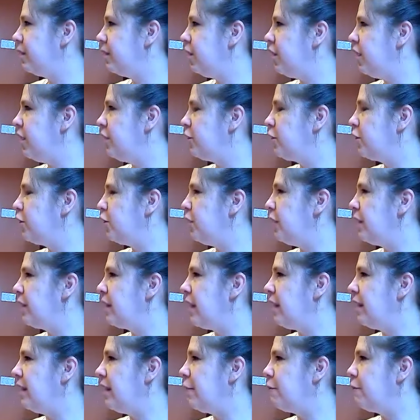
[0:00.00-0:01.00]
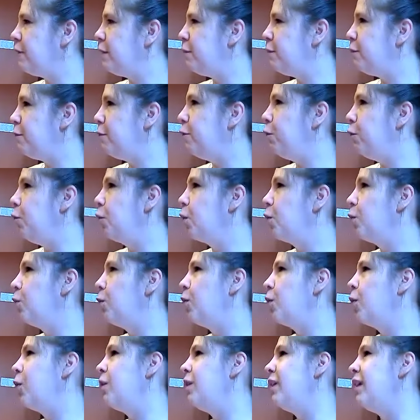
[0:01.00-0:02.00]
uh, turning that left hip
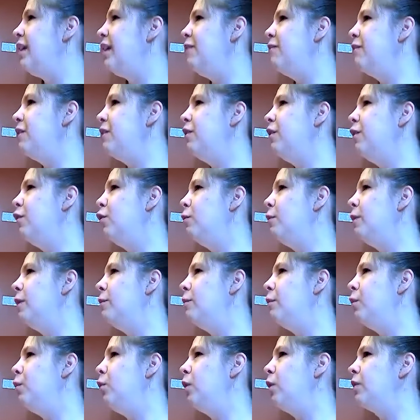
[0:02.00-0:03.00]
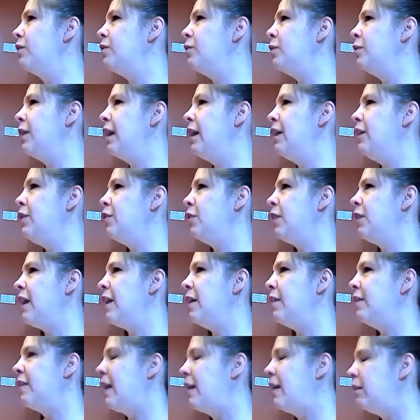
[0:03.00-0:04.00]
forward even a little bit more. So again, you're
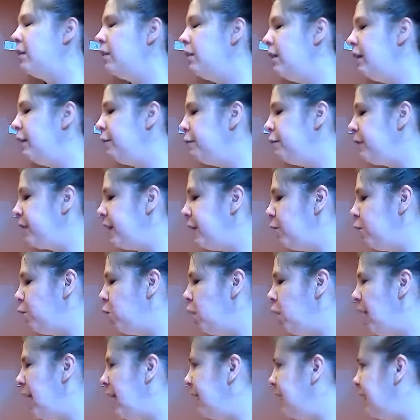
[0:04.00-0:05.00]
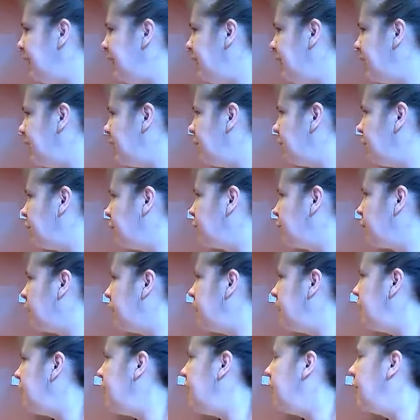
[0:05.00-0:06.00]
getting that lift and widening of the
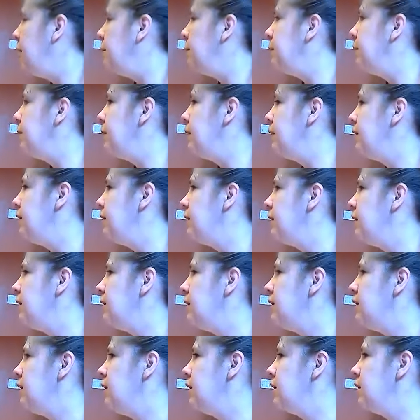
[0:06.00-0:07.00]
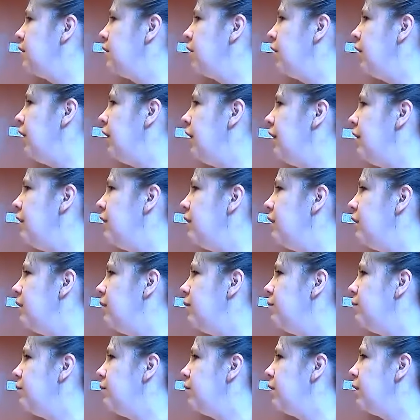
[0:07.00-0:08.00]
front hip. Good.
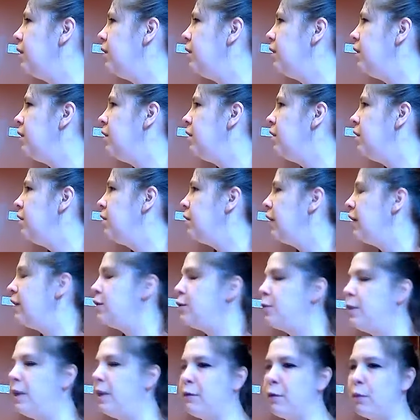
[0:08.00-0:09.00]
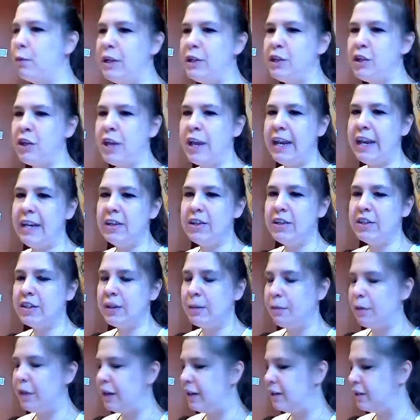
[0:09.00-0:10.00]
Right. So whenever we change
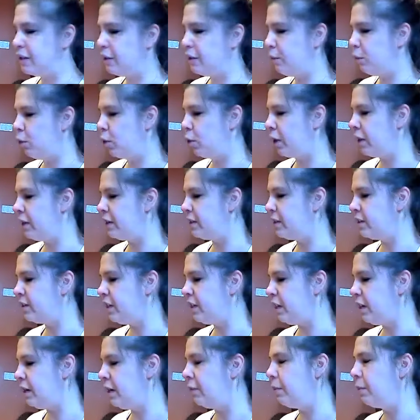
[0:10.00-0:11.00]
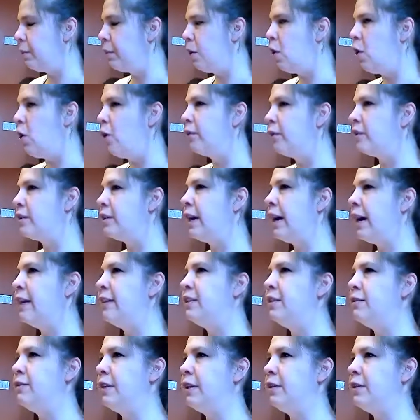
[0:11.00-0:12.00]
something, it's important to see all
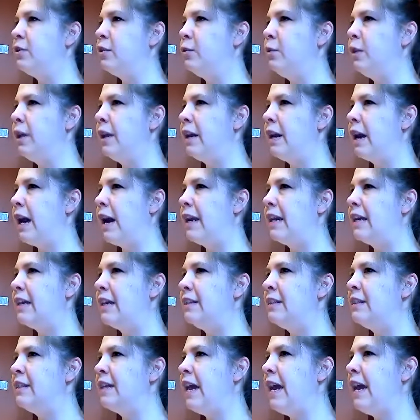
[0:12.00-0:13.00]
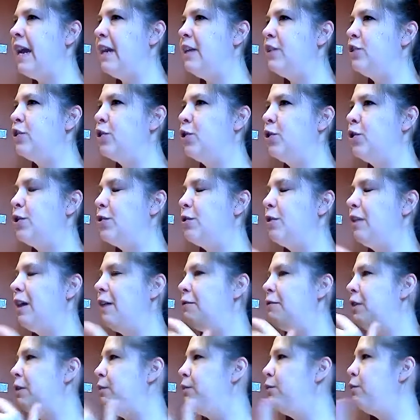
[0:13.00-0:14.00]
sides of it. So we, I can say, turn your
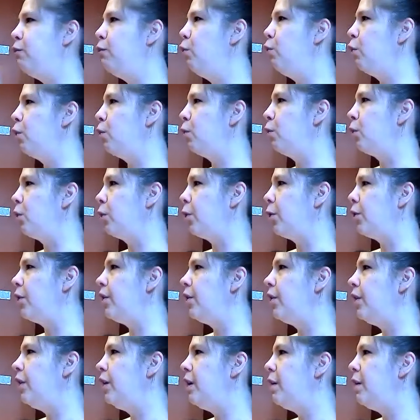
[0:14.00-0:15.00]
left hip forward,